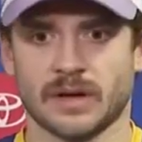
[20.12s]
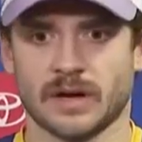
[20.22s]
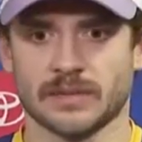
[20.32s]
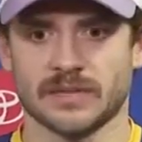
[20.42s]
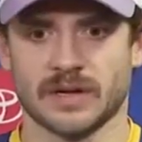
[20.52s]

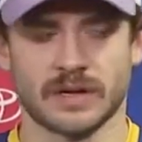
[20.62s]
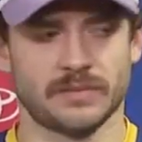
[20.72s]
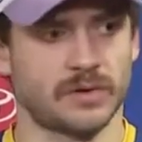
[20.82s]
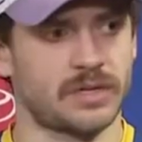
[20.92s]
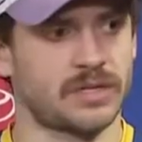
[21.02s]
it's not up
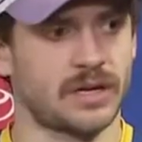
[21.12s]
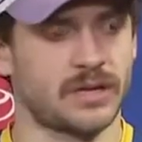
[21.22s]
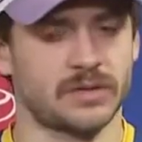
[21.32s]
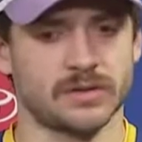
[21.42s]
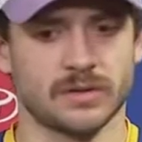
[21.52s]
to our
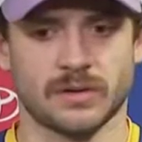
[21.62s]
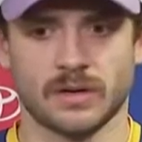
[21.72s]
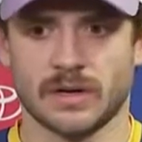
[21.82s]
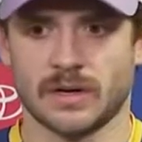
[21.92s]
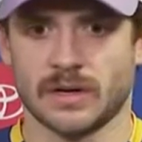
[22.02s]
standards. So
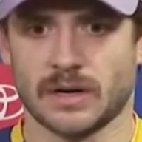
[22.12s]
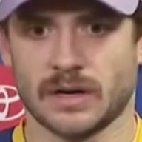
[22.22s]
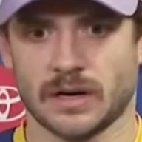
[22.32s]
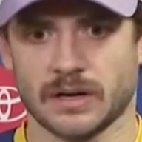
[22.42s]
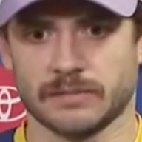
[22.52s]

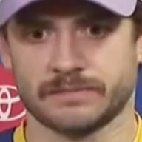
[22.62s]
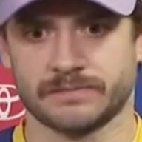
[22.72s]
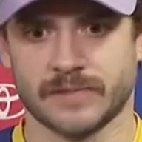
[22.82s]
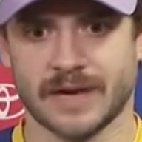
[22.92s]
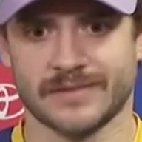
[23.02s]

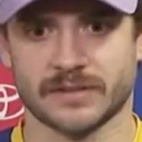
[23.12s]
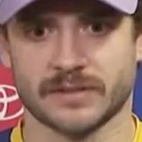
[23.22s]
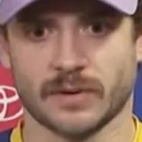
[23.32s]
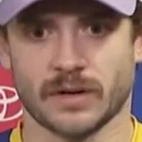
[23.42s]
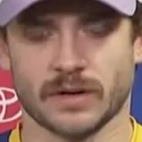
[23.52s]

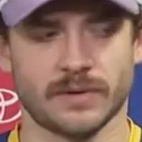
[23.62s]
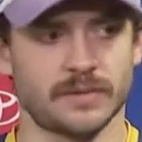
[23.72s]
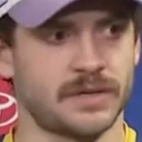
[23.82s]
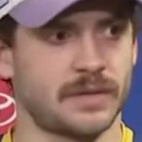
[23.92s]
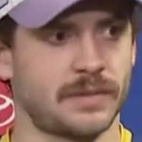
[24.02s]
obviously we're all going to be
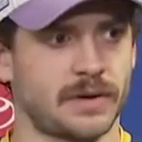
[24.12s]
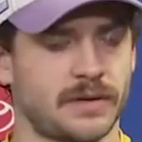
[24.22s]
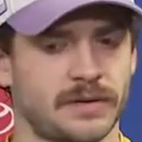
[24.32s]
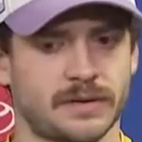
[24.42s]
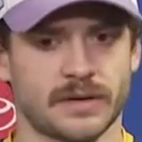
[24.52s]
upset about
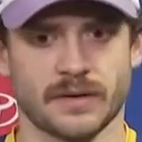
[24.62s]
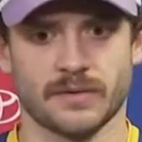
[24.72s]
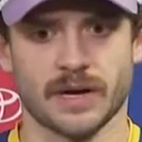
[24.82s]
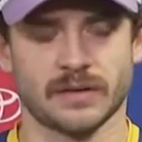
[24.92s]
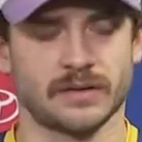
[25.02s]
it, kind of
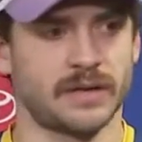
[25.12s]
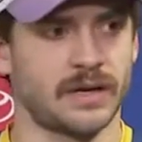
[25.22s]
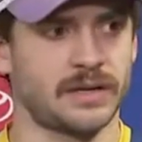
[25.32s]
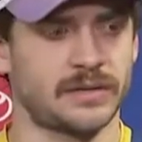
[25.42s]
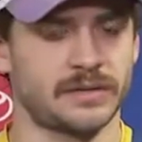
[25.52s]
rattled
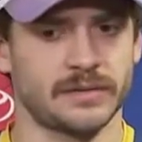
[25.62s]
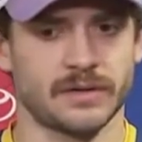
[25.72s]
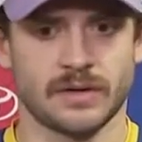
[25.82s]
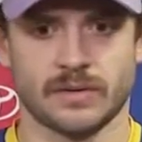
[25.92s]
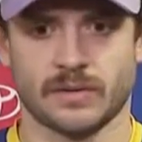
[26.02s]
tonight, and
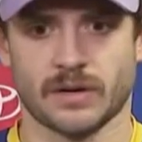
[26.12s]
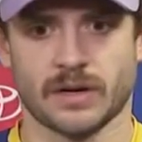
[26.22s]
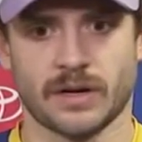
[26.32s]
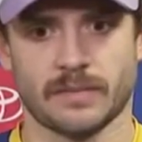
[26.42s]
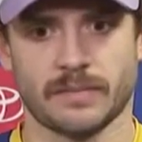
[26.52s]
we're going
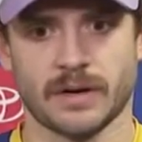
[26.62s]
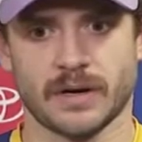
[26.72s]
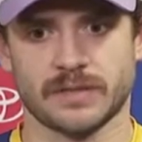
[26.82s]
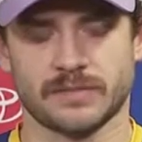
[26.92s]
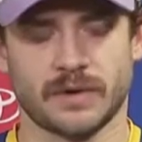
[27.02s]
to
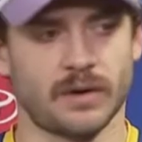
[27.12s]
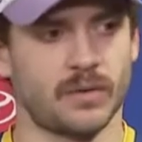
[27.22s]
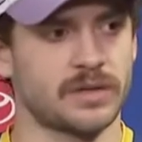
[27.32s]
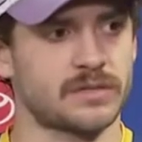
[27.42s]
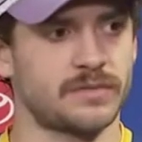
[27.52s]
come tomorrow,
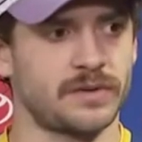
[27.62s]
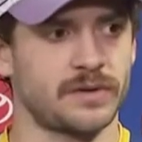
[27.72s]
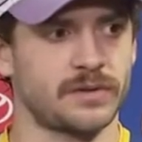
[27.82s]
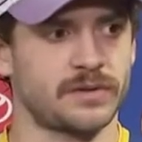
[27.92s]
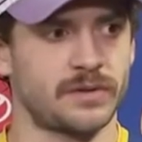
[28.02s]
watch some
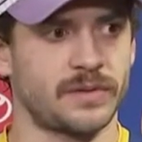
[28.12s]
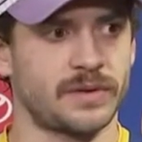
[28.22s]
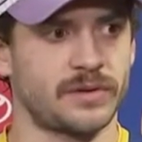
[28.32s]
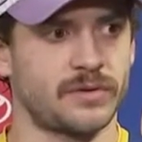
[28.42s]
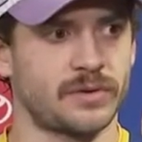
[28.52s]
videos, see what we
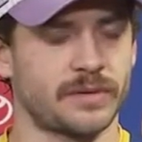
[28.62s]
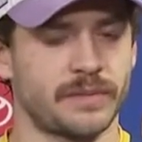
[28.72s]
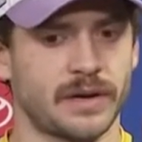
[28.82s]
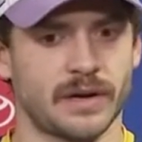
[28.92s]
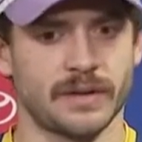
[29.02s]
need to do to get
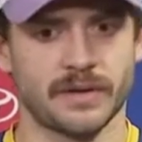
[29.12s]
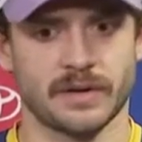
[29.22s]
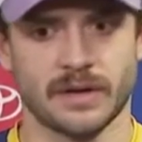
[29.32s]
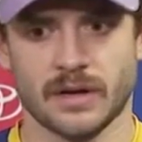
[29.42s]
better. I mean,